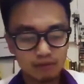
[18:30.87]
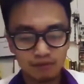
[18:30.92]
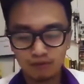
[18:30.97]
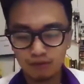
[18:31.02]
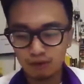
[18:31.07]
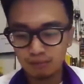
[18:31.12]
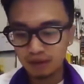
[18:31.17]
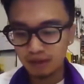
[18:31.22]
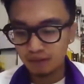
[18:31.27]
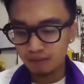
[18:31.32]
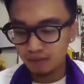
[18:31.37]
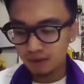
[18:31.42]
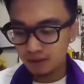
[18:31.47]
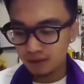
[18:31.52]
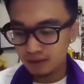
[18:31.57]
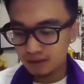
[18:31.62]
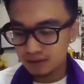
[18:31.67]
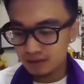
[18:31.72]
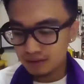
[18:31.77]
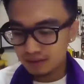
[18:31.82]
to form any
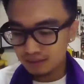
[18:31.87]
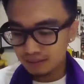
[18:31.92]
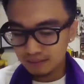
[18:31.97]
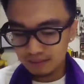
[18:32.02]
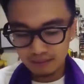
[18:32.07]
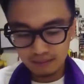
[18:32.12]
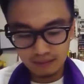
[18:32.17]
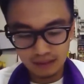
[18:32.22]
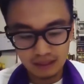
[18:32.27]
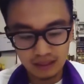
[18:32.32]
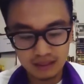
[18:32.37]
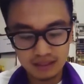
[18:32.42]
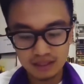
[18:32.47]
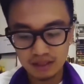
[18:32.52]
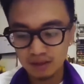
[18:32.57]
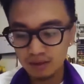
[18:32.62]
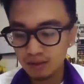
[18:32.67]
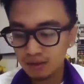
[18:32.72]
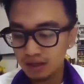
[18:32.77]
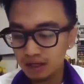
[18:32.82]
words. It
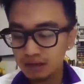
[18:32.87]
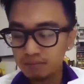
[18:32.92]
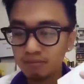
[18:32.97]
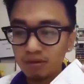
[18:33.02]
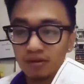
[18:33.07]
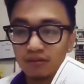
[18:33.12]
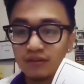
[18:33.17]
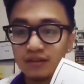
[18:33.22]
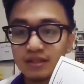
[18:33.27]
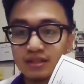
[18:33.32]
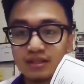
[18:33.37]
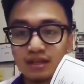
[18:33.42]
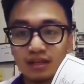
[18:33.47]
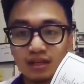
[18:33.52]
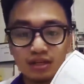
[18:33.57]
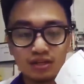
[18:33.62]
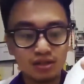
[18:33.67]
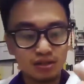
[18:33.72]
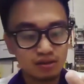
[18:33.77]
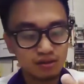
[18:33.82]
doesn't look like Mervin's
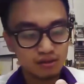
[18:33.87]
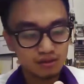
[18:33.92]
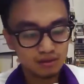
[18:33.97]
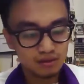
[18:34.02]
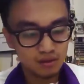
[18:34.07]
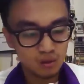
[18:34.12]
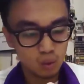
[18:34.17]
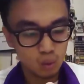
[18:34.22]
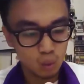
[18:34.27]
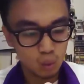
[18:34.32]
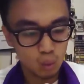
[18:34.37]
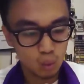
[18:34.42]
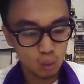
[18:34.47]
signature, so